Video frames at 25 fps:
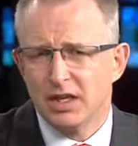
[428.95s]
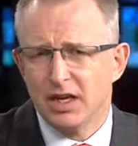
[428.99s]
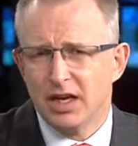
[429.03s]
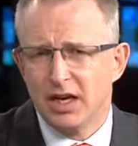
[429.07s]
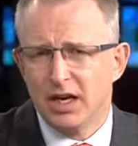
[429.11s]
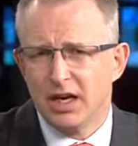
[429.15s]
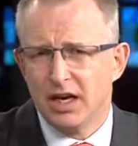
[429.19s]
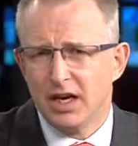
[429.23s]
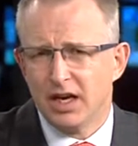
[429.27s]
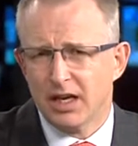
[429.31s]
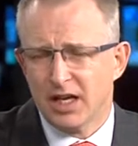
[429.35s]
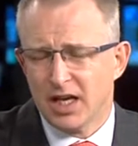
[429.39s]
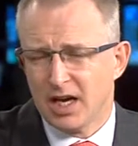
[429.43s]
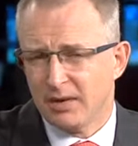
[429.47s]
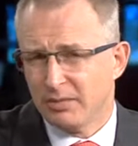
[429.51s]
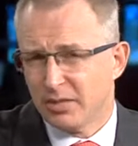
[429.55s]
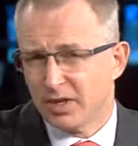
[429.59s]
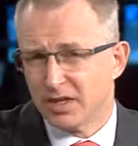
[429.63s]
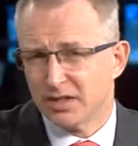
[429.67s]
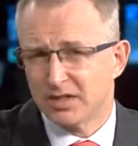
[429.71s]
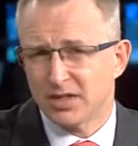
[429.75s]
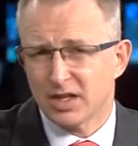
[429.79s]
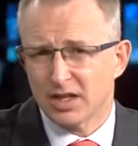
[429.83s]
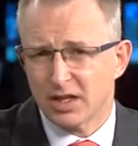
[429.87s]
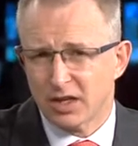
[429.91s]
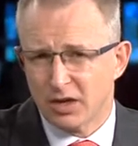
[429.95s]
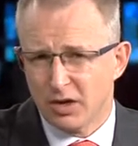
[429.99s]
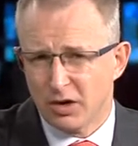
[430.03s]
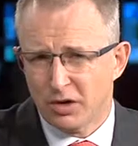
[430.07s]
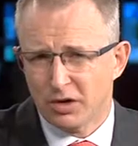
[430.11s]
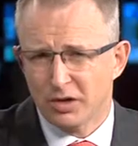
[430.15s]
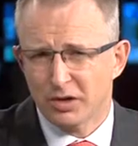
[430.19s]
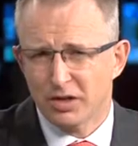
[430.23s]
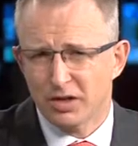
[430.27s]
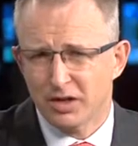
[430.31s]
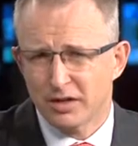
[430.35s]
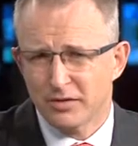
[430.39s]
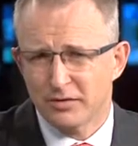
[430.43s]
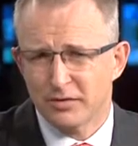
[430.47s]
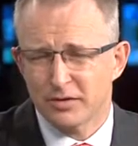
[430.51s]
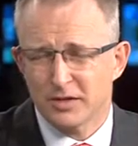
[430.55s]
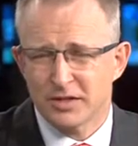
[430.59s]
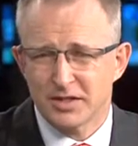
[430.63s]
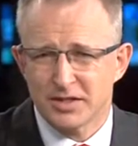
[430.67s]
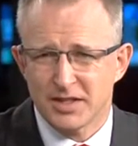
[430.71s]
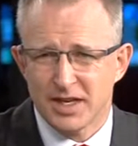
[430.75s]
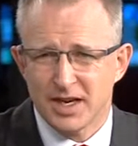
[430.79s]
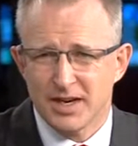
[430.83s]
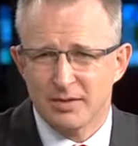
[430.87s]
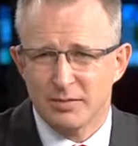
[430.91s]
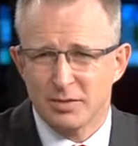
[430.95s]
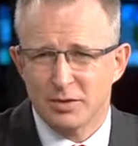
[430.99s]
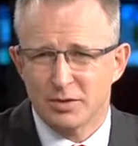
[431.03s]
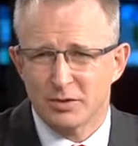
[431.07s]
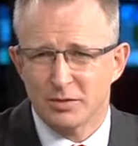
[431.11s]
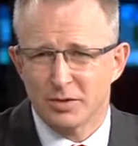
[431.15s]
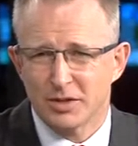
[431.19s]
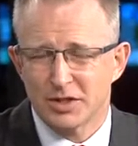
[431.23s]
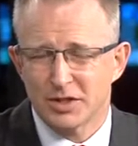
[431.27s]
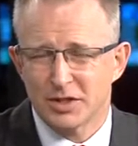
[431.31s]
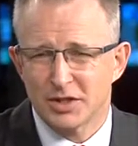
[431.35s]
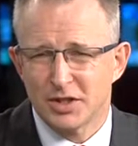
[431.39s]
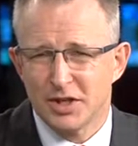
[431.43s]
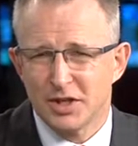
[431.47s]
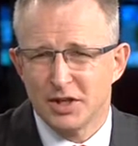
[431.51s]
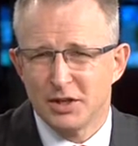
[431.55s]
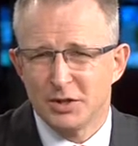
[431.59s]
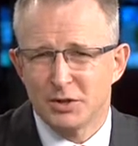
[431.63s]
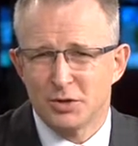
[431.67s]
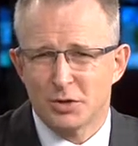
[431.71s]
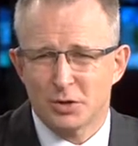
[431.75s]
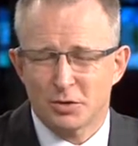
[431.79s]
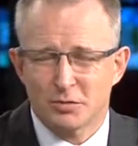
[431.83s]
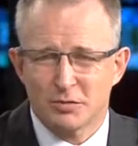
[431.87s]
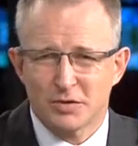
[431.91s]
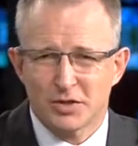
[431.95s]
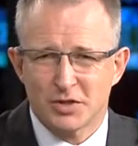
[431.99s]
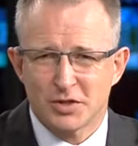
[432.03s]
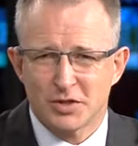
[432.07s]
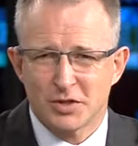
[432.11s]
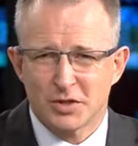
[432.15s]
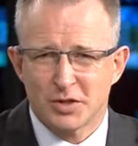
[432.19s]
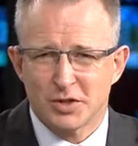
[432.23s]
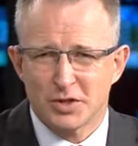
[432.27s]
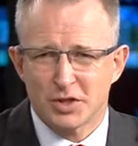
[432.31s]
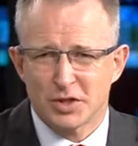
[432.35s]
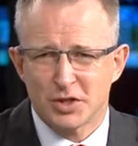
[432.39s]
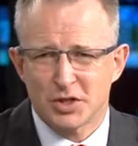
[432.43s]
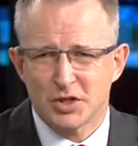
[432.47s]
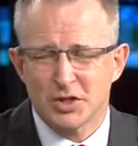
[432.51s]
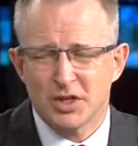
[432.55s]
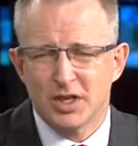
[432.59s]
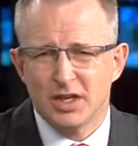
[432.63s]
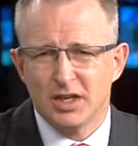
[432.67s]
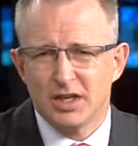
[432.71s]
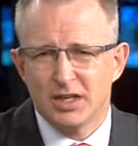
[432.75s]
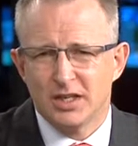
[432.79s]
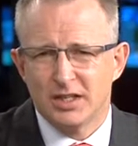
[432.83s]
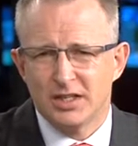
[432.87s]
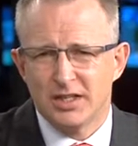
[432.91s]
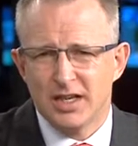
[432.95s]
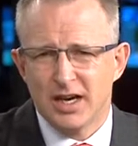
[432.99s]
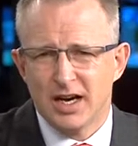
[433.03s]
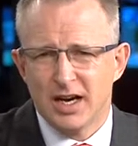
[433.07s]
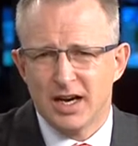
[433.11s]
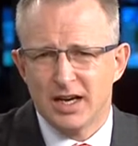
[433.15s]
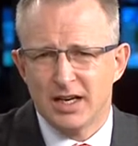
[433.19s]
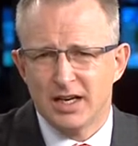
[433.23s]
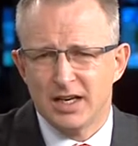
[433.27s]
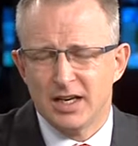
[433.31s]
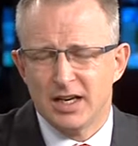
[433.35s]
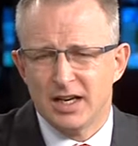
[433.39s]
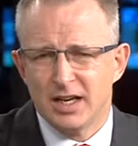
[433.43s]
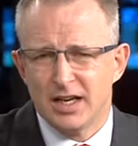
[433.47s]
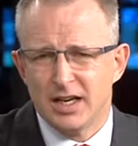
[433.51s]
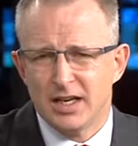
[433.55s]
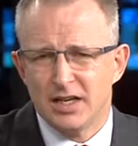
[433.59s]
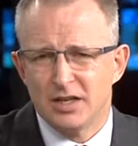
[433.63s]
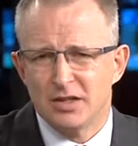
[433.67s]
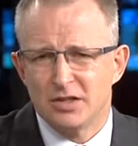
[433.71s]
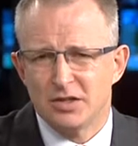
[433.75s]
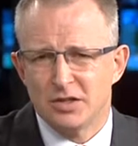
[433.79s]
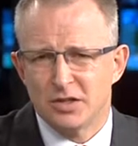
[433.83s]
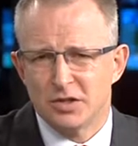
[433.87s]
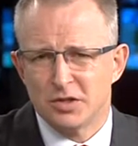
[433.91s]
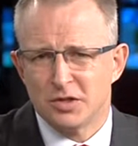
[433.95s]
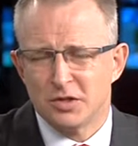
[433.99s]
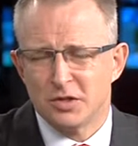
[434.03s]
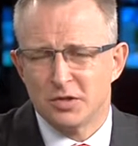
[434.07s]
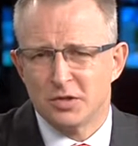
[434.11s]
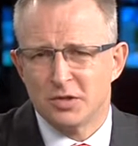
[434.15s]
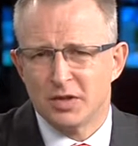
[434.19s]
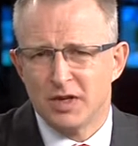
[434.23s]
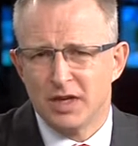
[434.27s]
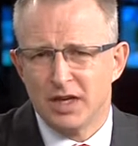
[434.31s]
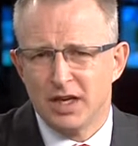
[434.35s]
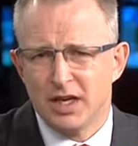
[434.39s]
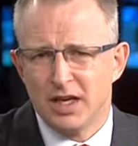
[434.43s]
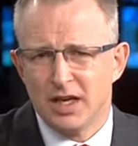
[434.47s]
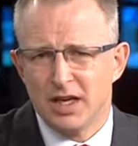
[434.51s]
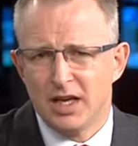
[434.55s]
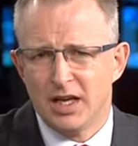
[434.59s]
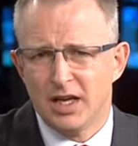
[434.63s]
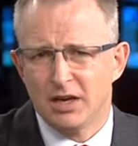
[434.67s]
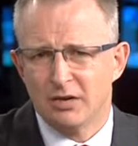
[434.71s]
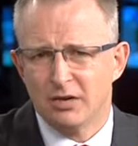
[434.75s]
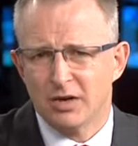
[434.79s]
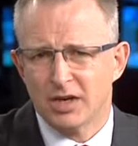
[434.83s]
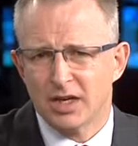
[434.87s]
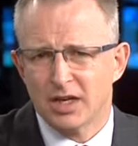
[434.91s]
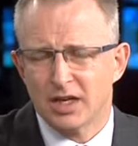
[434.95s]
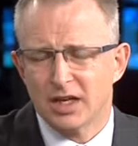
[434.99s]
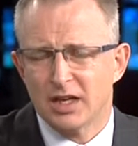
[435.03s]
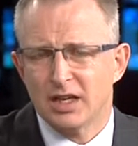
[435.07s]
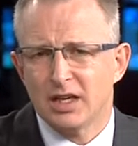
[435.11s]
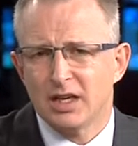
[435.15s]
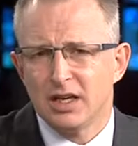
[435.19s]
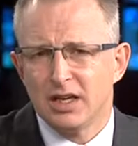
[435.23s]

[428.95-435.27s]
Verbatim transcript: Uh, companies like Cochlear, for example, which took research done into hearing